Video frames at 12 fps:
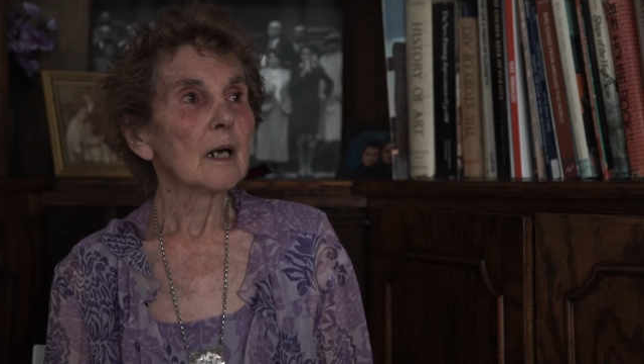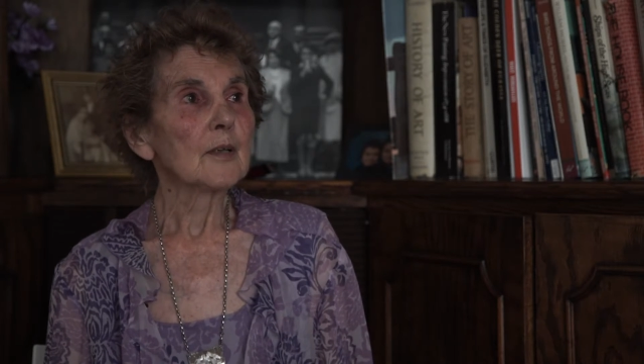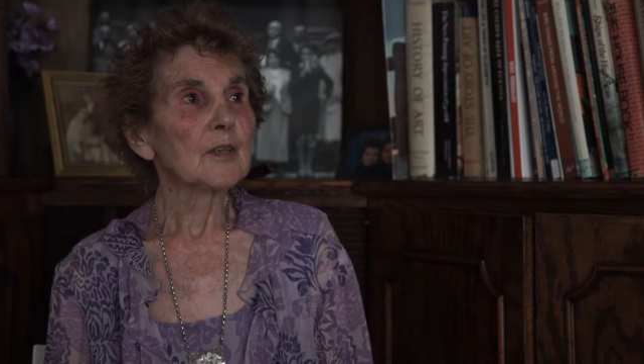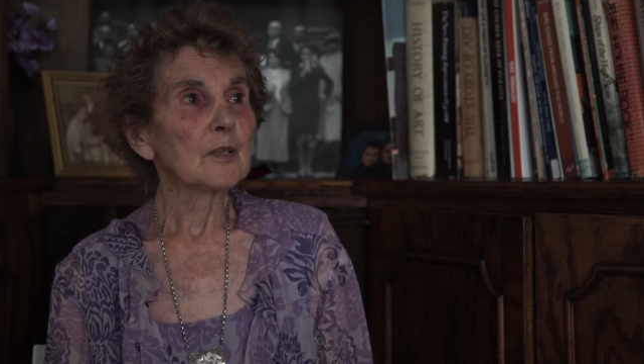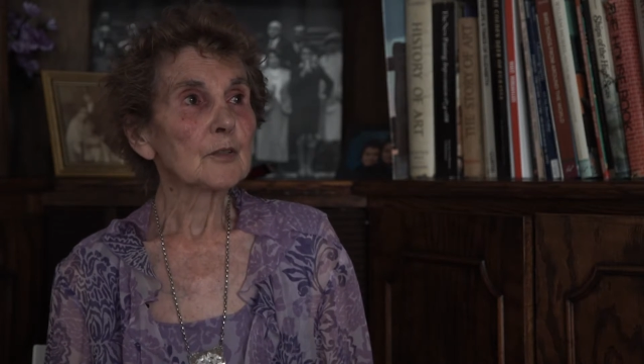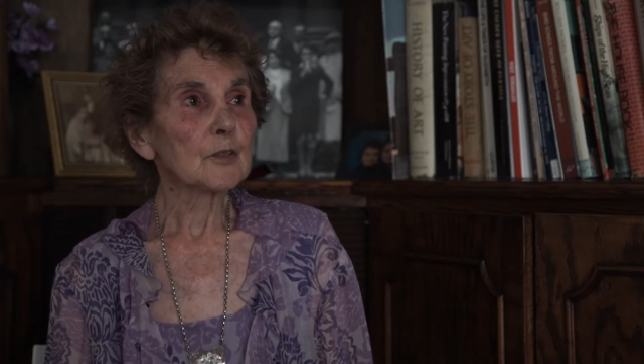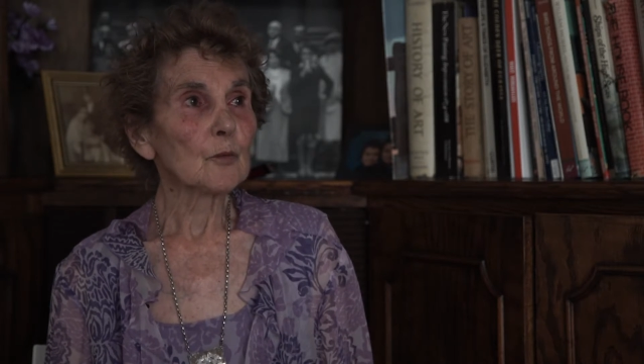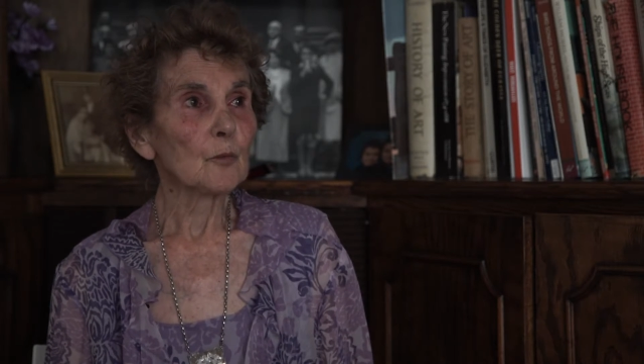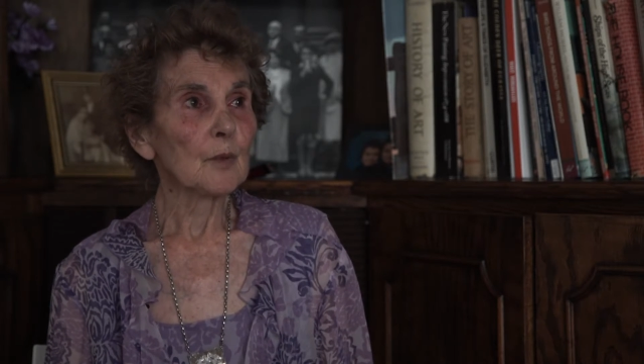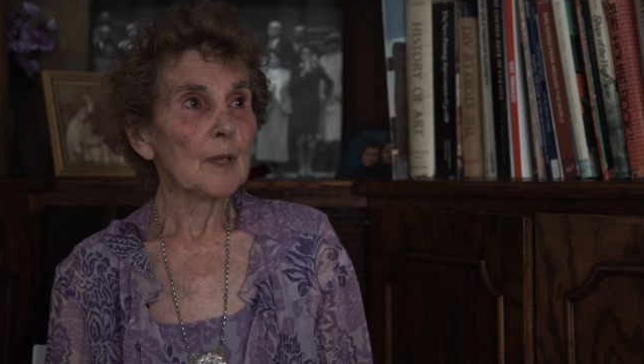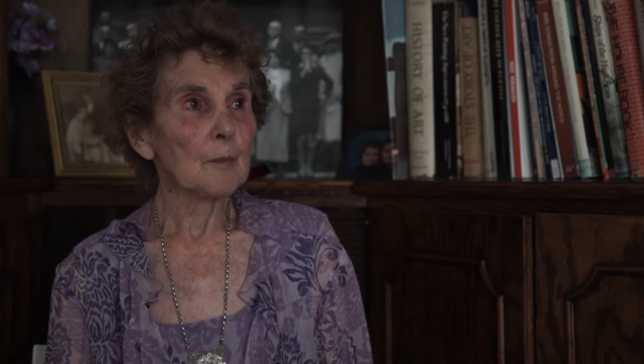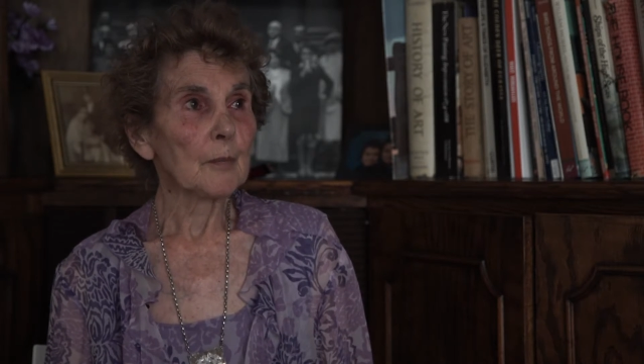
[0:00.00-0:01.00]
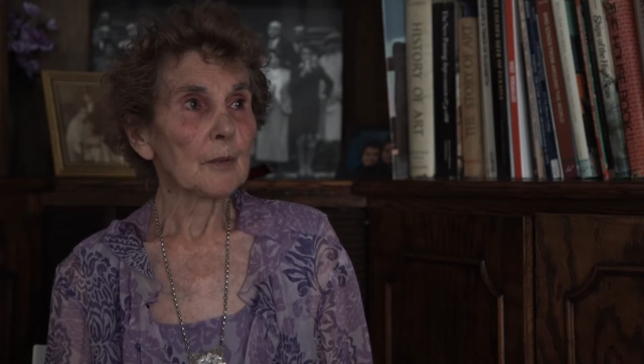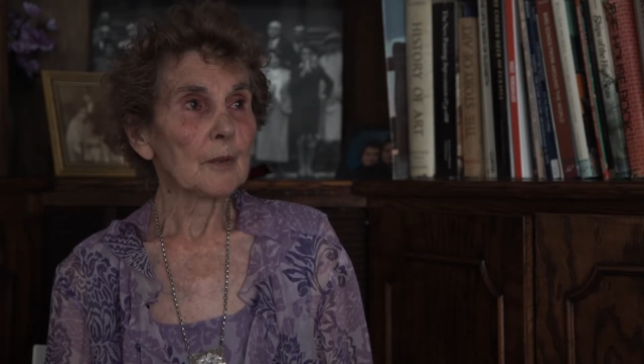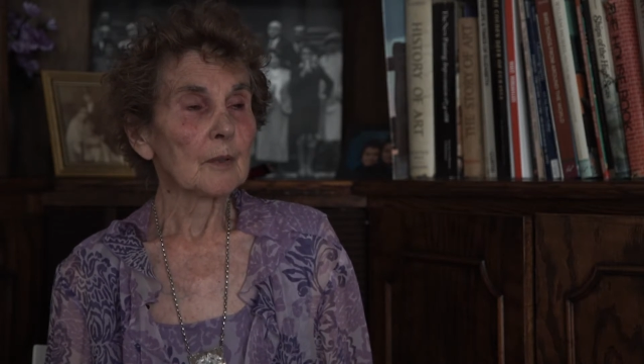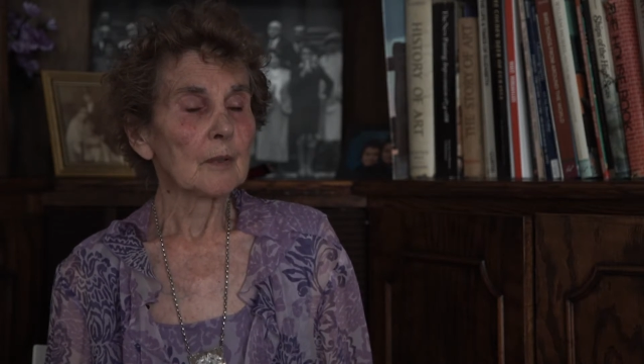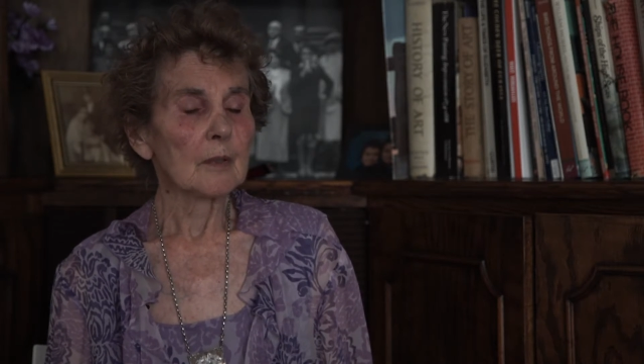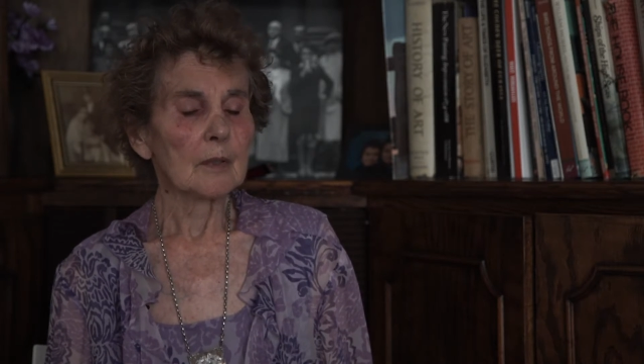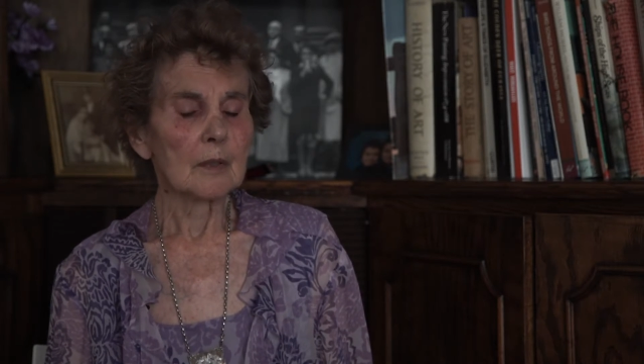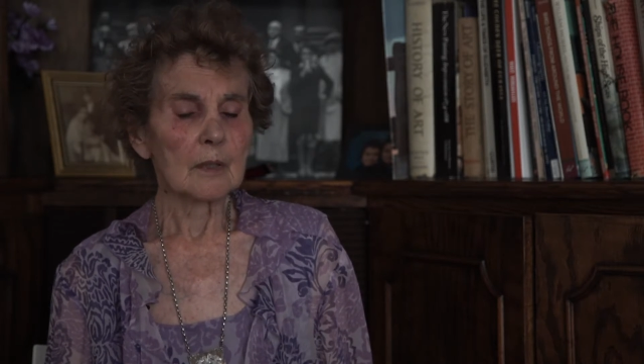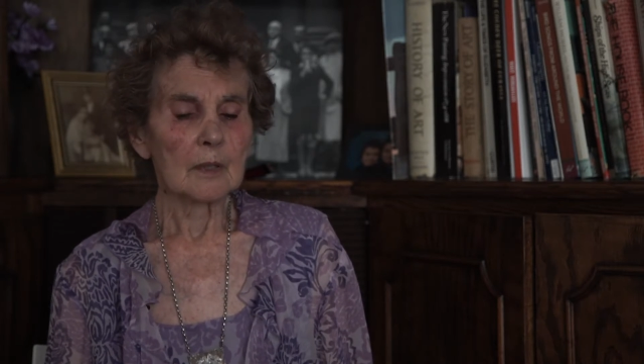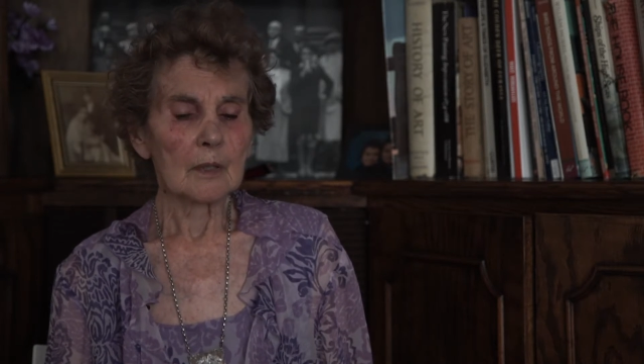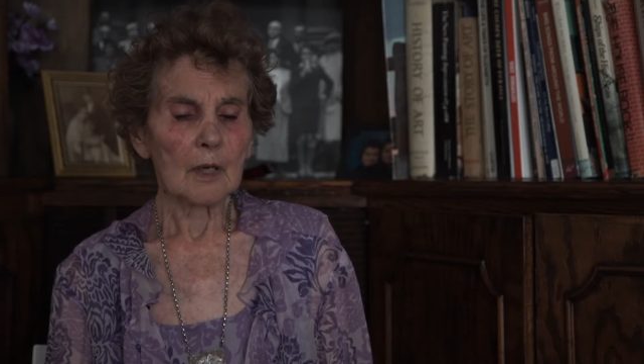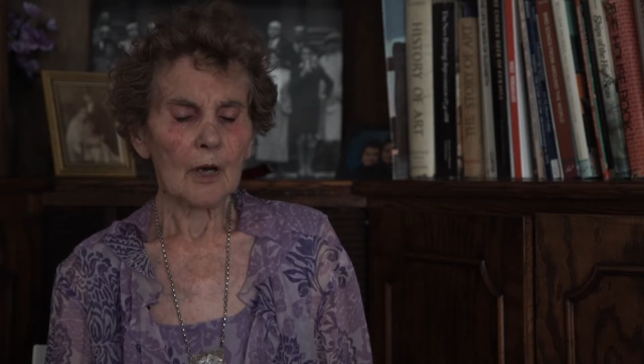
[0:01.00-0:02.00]
And there was a whip
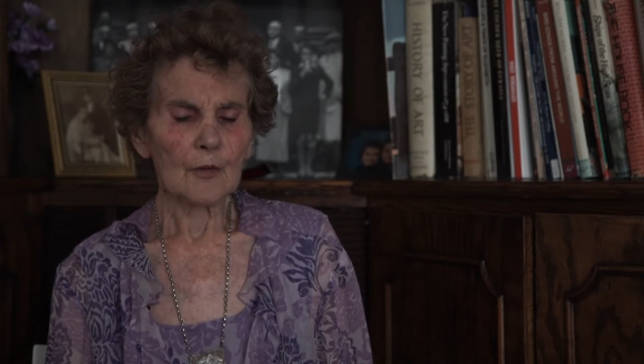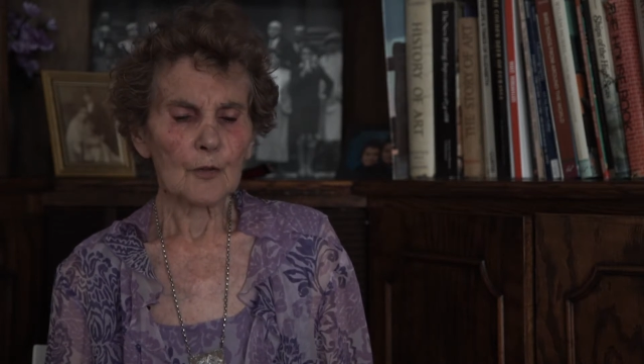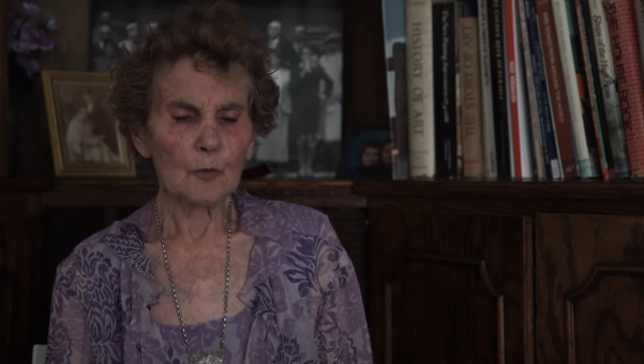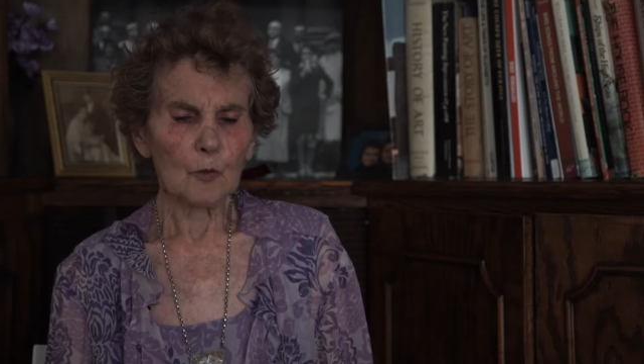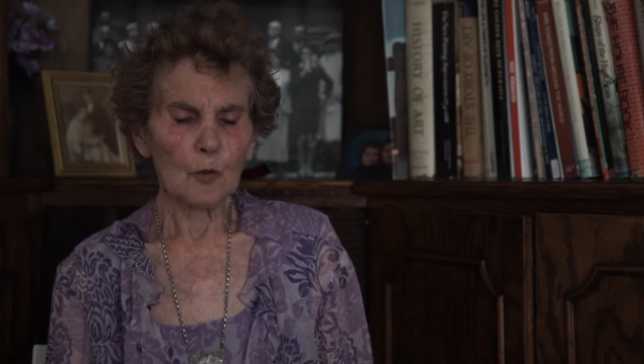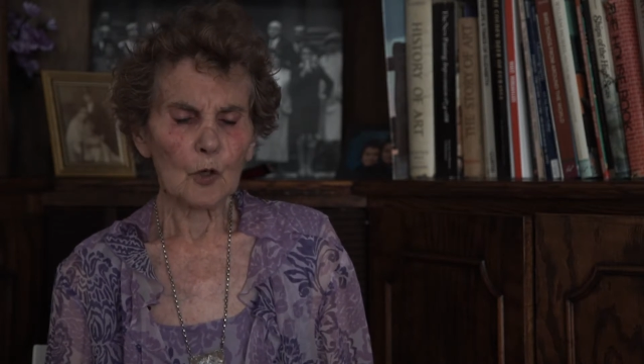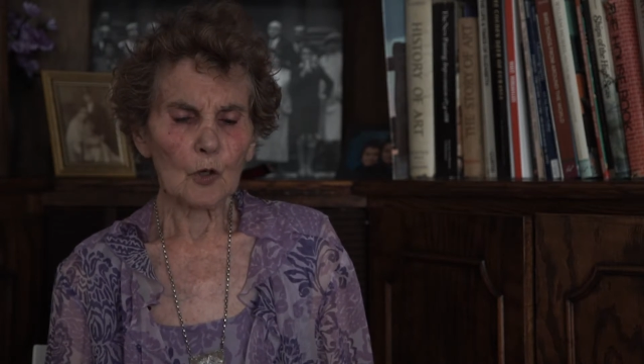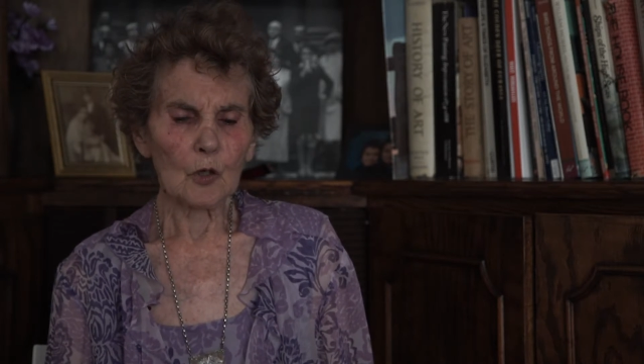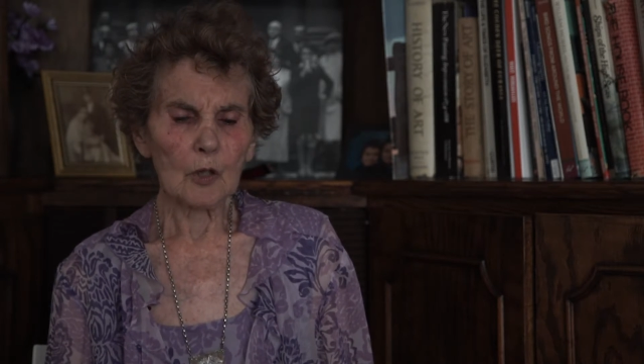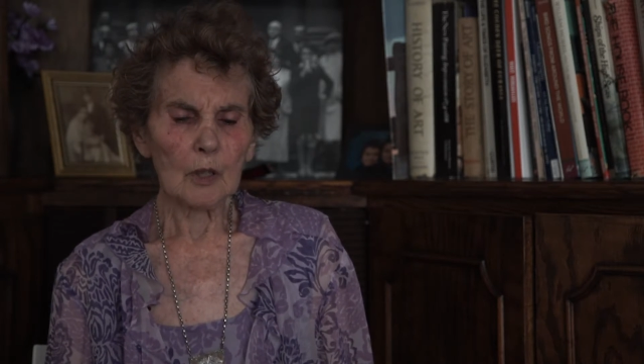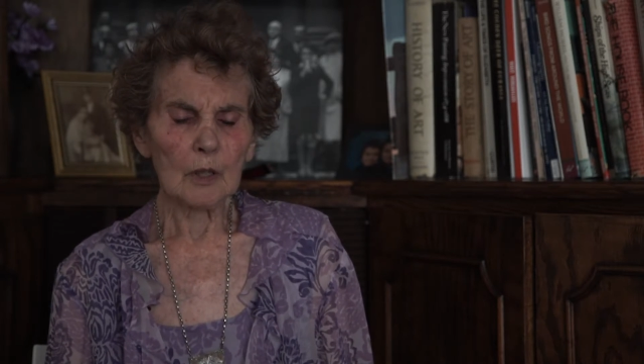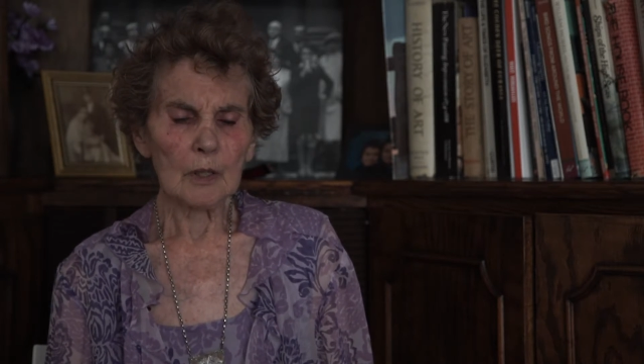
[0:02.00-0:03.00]
on the wall,